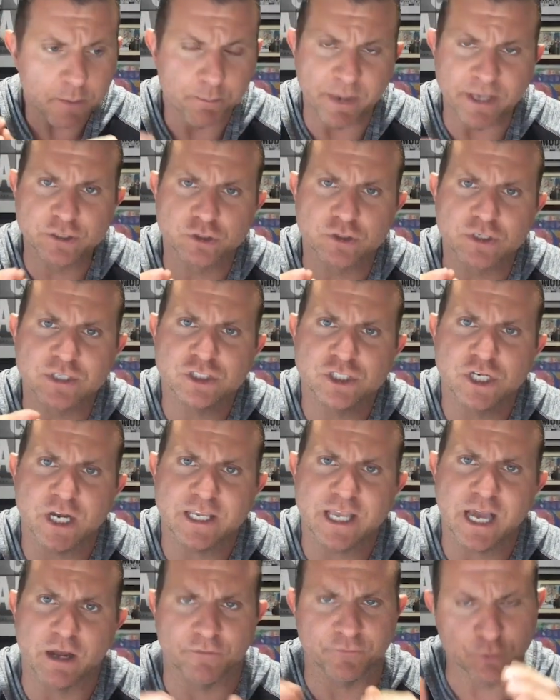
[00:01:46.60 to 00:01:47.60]
make sure to
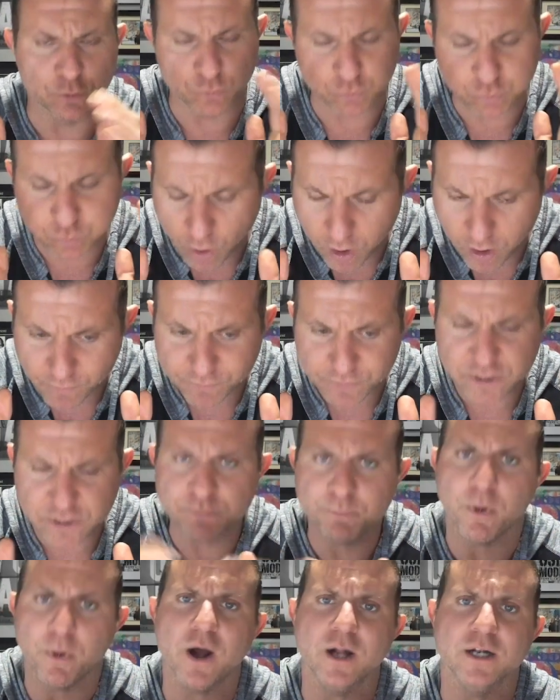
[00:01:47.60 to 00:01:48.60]
check out, if you love
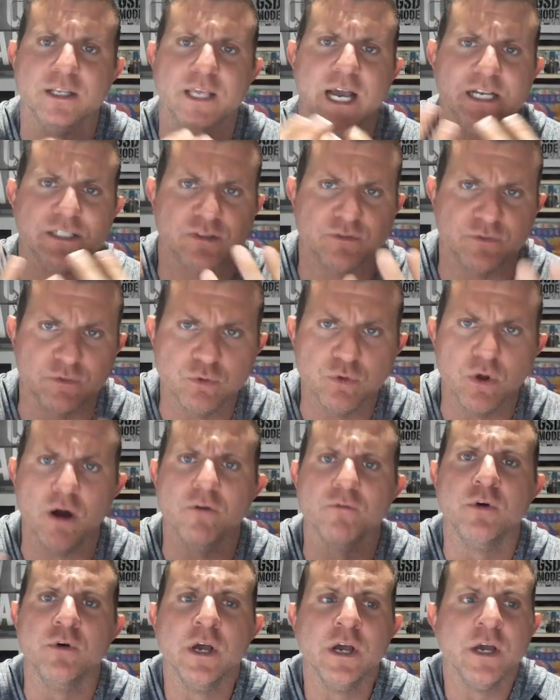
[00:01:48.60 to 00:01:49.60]
these podcasts, if you
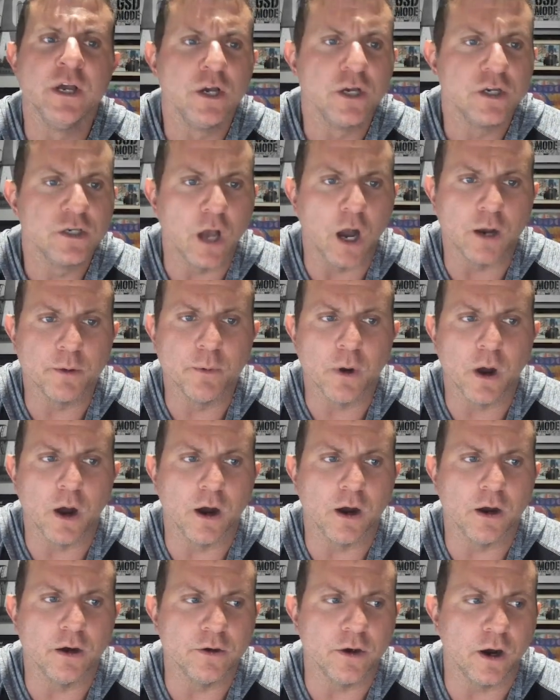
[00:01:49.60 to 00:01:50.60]
love Uh,
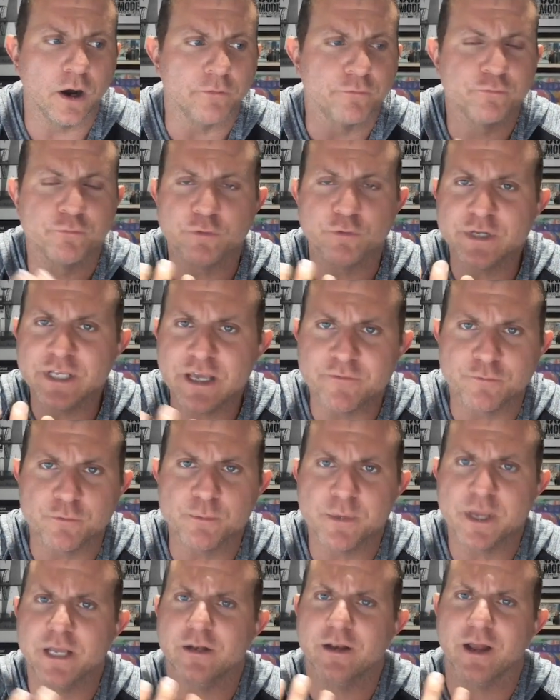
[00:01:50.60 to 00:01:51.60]
uh, uh, free
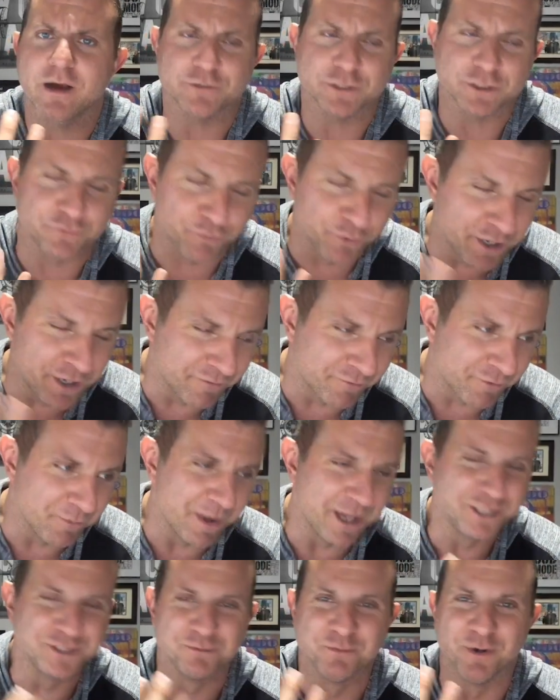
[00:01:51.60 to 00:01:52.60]
information, not just free
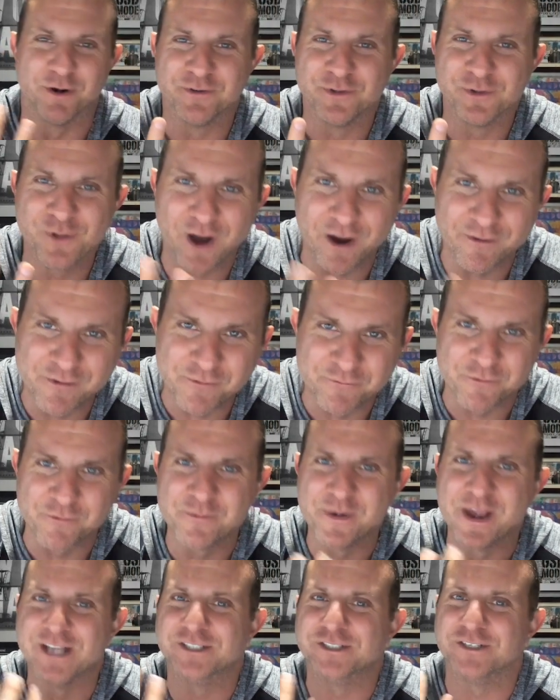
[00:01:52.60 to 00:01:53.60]
information, but if you love
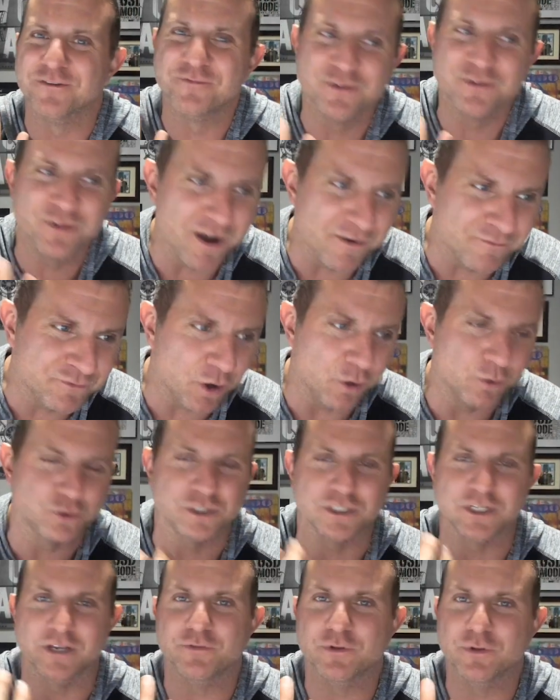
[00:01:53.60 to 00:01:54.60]
information, if you love
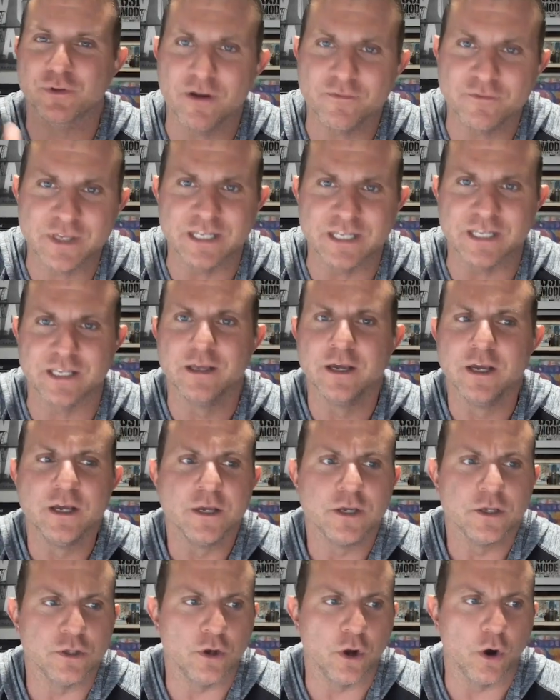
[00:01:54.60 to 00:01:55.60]
coaching, if you love getting,
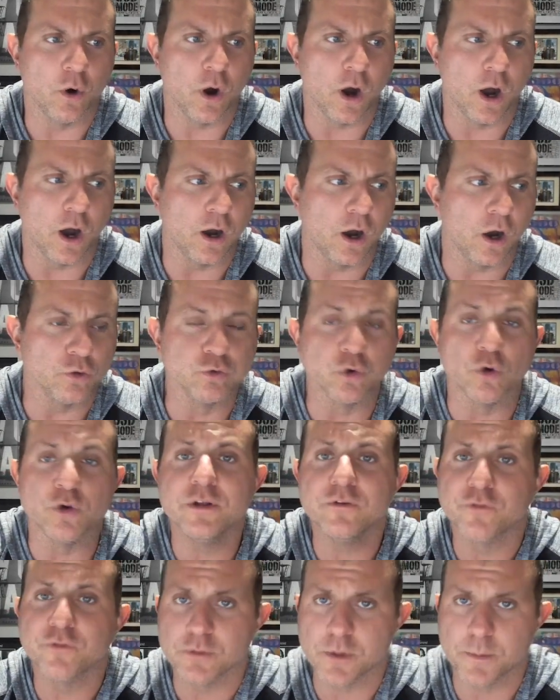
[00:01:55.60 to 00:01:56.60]
you know, uh, uh,
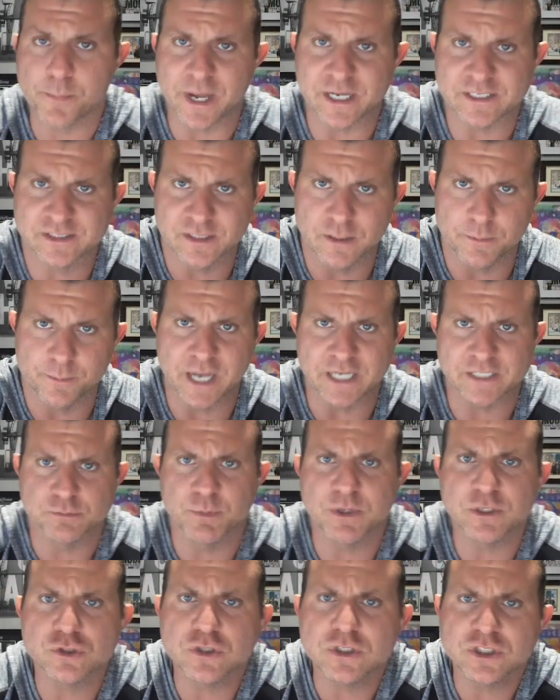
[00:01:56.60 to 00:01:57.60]
learning from the best of the best,
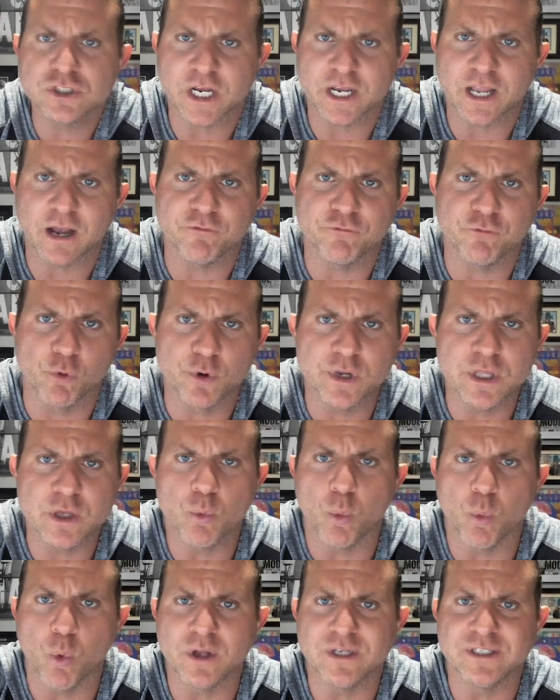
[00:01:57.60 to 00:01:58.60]
make sure to check out
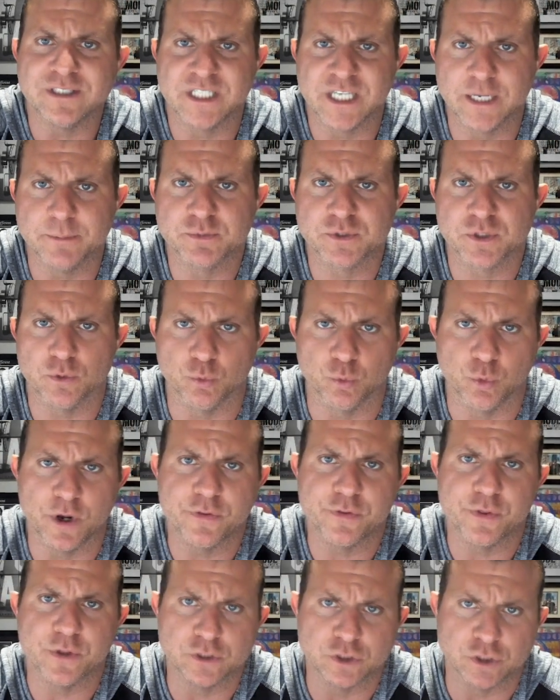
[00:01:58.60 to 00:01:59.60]
forty-one Tips
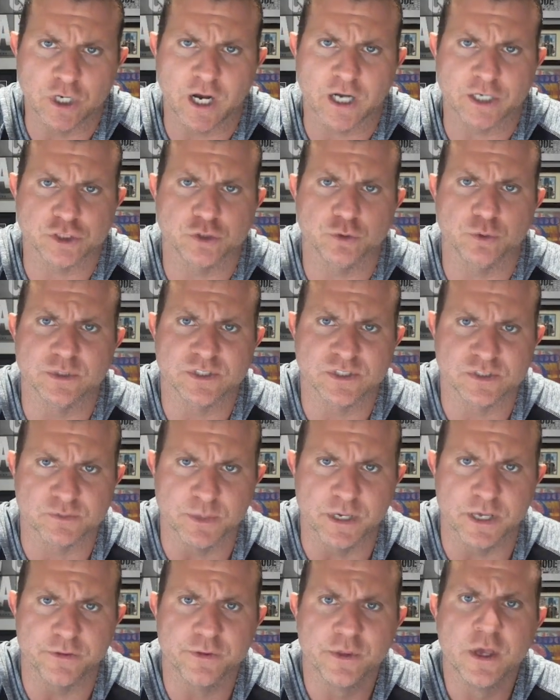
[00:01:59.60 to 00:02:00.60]
with Joshua
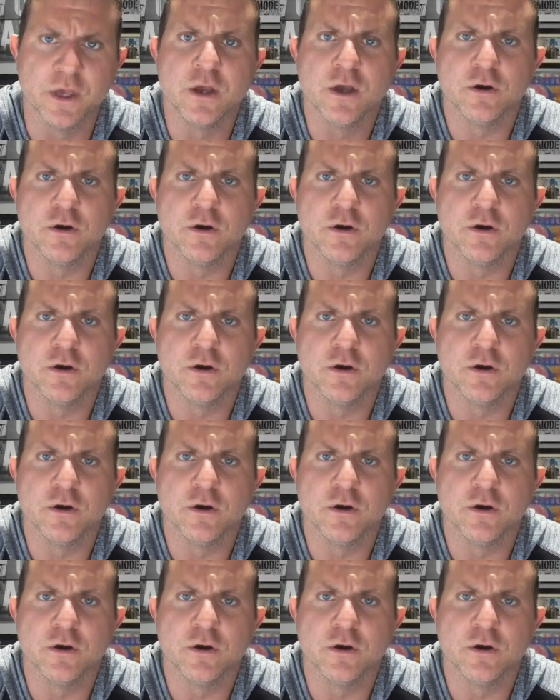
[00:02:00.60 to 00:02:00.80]
Smith.